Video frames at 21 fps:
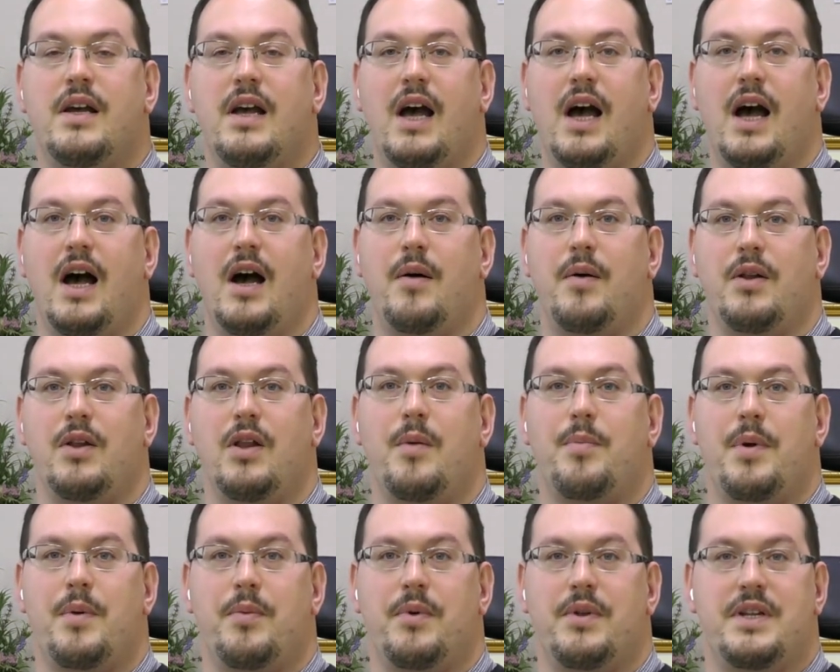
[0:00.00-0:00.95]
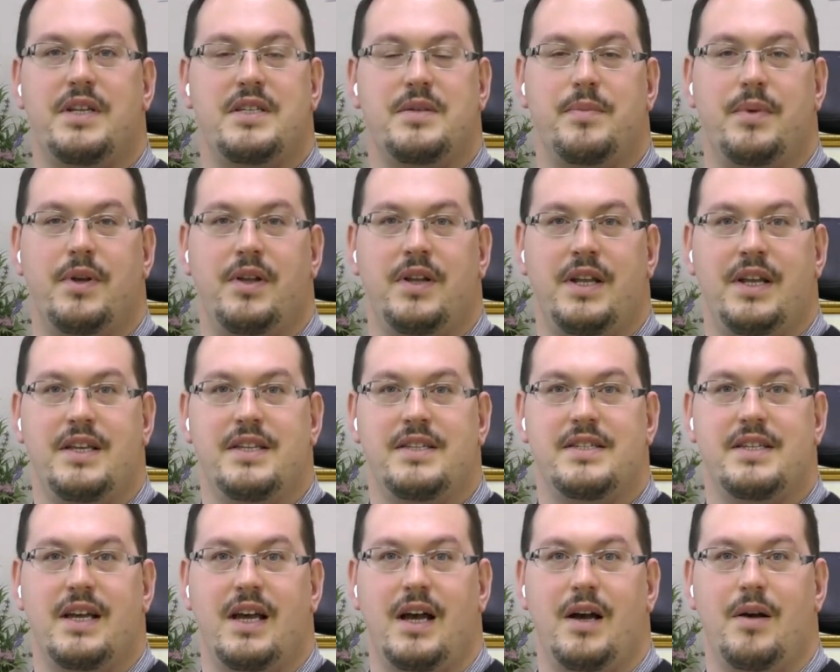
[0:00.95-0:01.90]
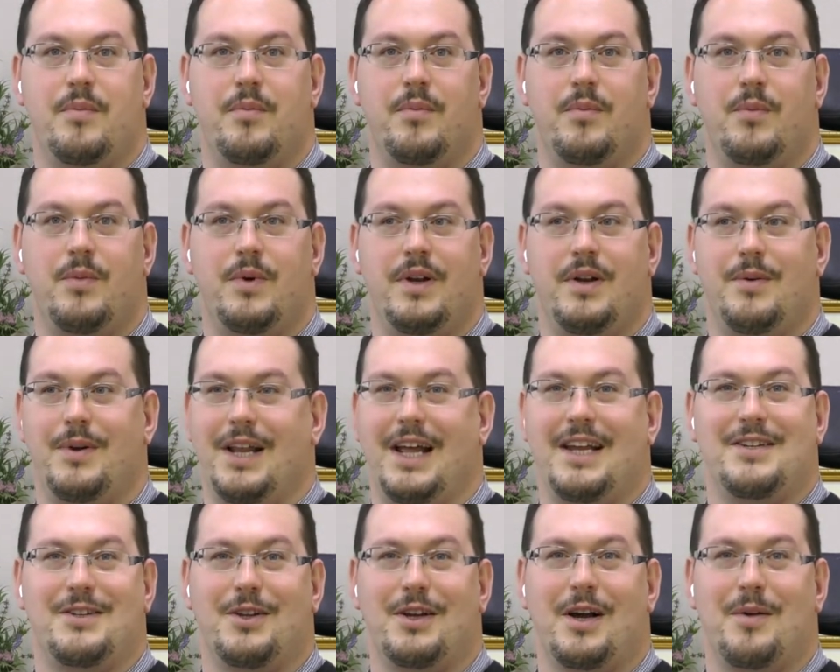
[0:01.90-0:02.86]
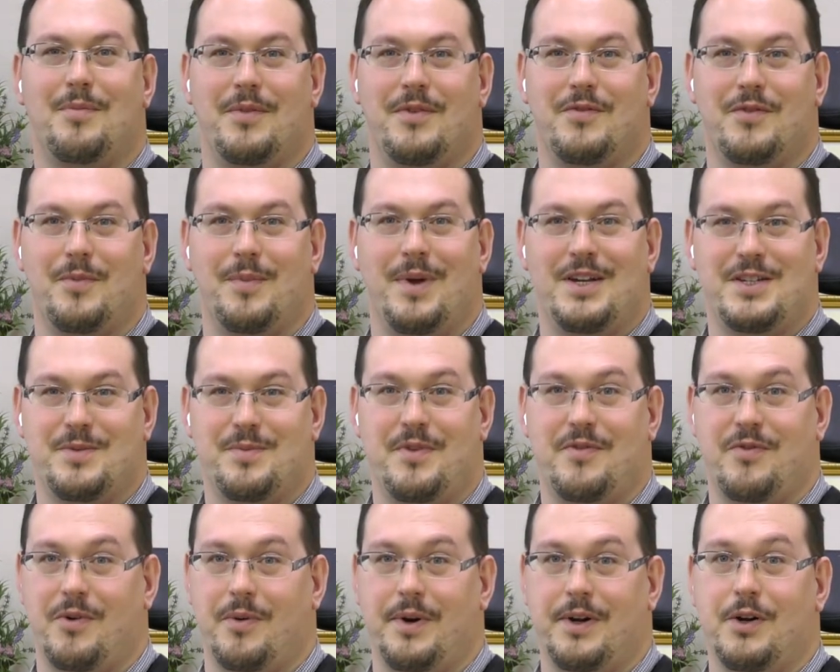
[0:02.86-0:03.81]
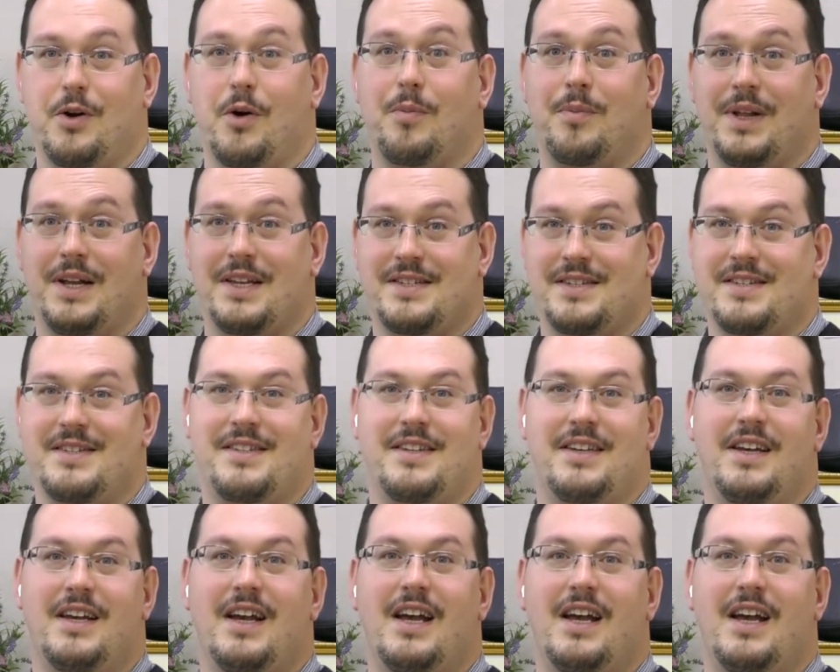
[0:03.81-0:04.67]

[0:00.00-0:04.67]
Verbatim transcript: Uh, a lot of people with disabilities, um, we, we, like to look up information before we go places.